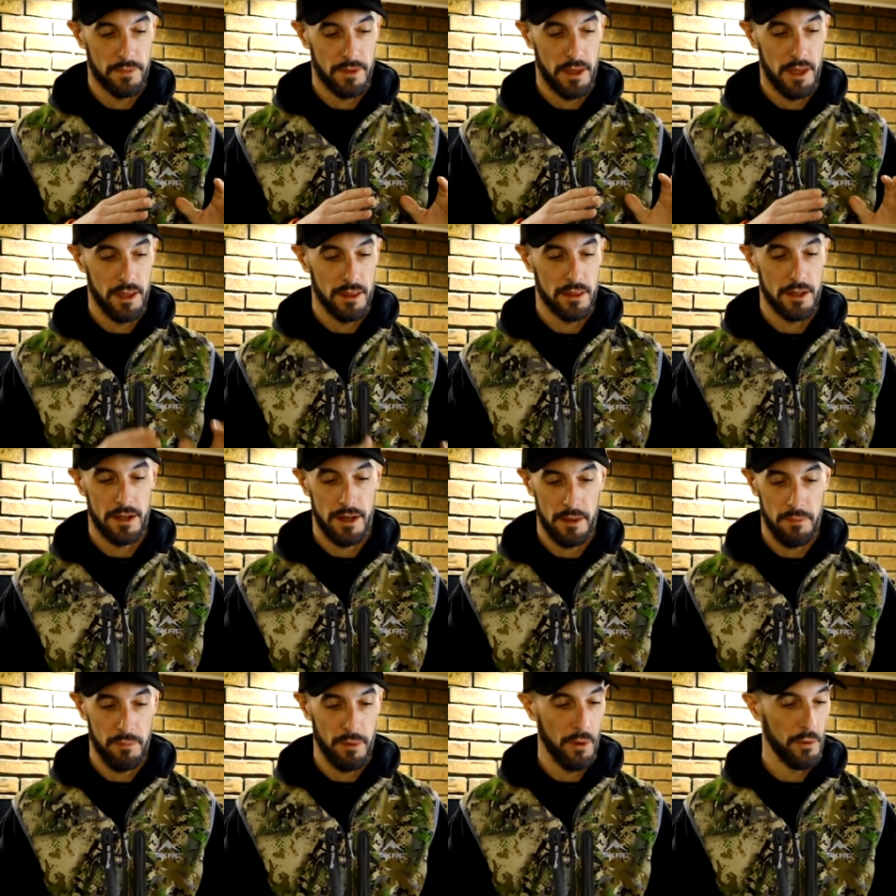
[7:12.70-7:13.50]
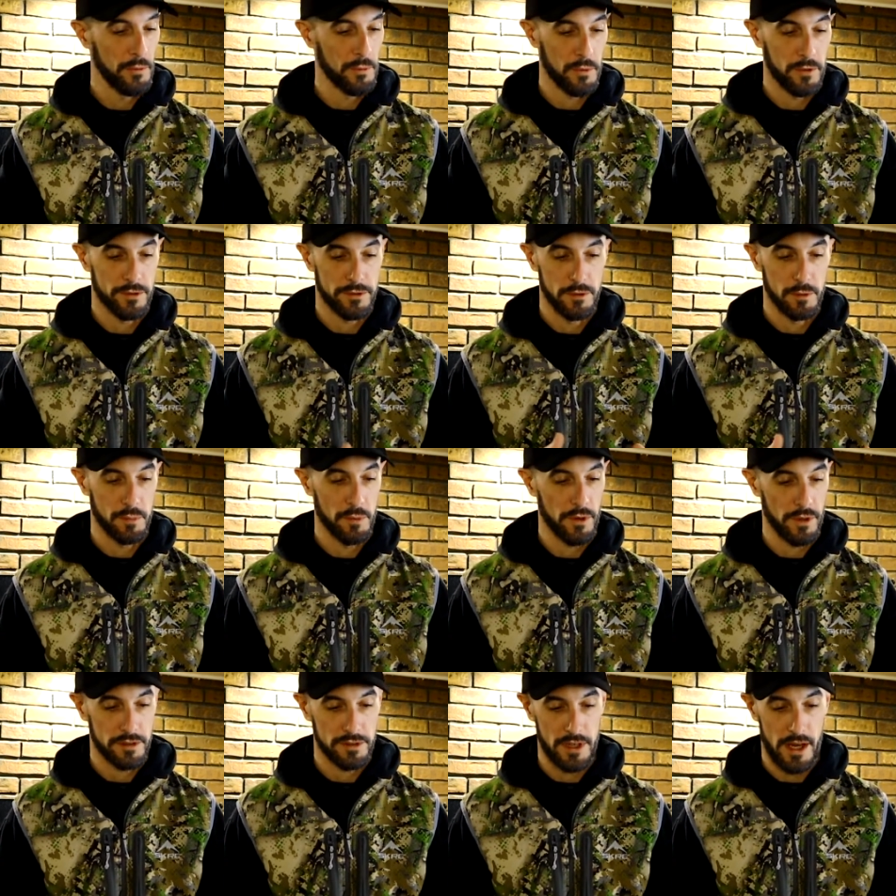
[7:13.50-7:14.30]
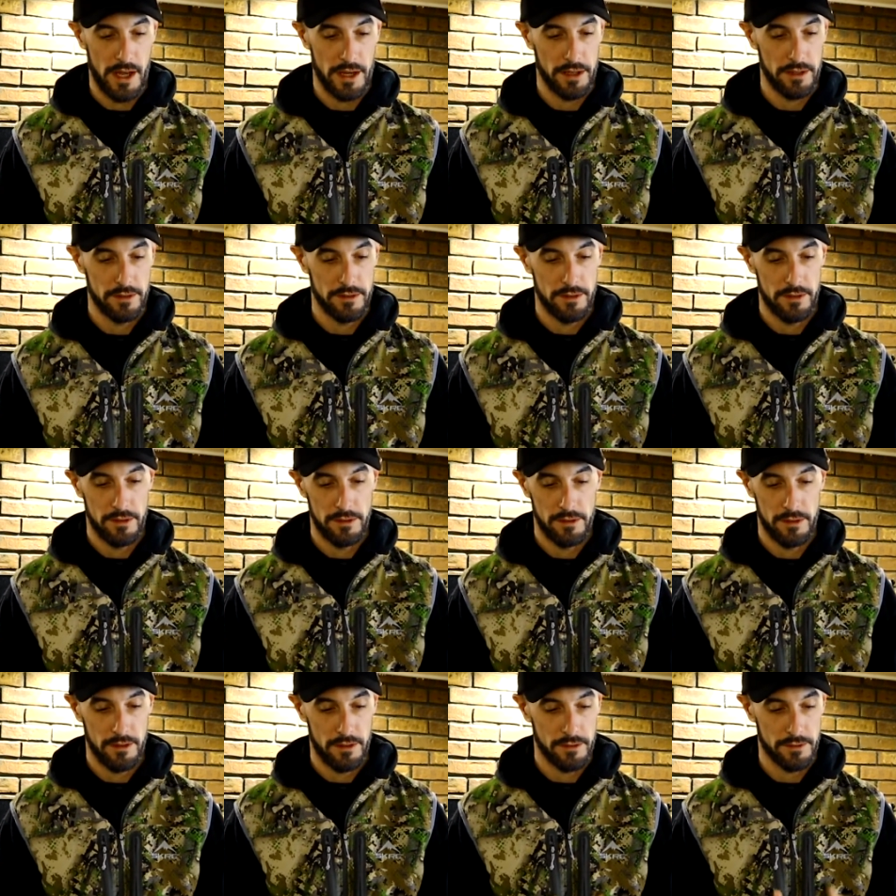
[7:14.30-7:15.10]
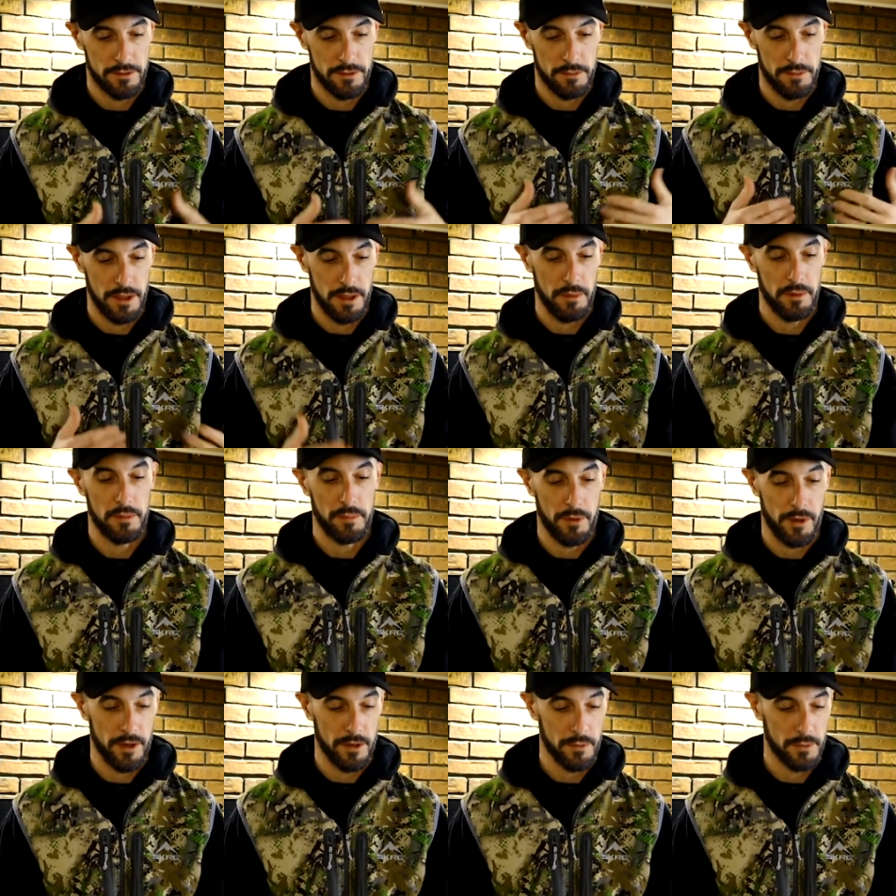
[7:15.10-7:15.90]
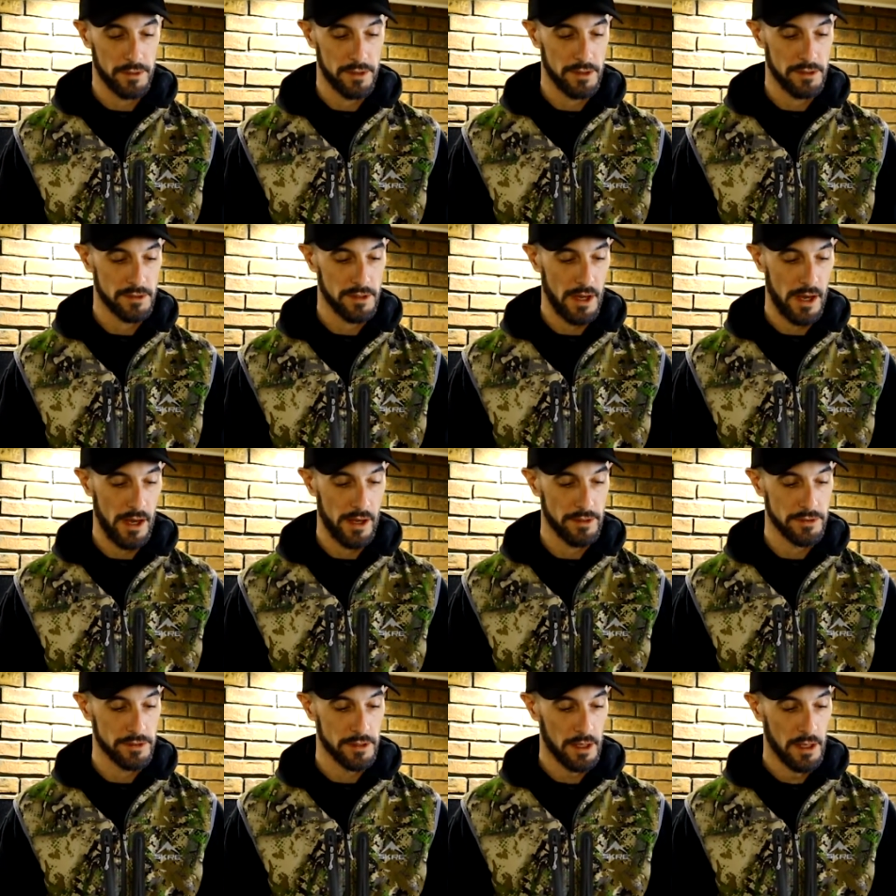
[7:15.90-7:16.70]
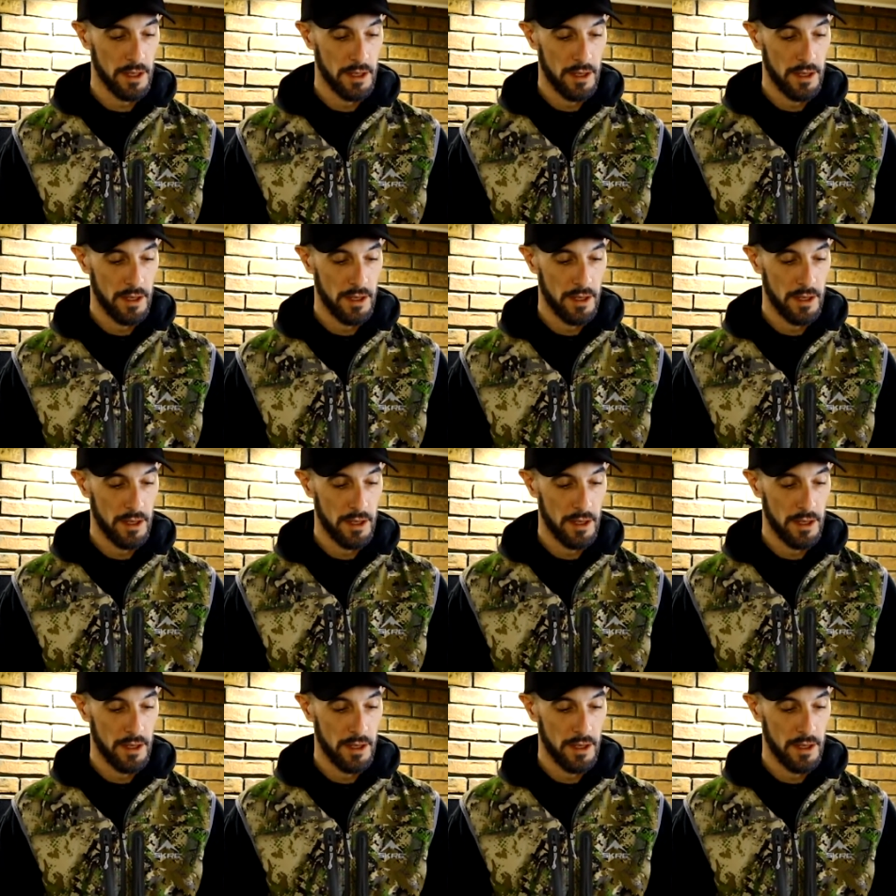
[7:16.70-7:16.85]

Keith and I both were super excited, you know, to be able to partner with these guys.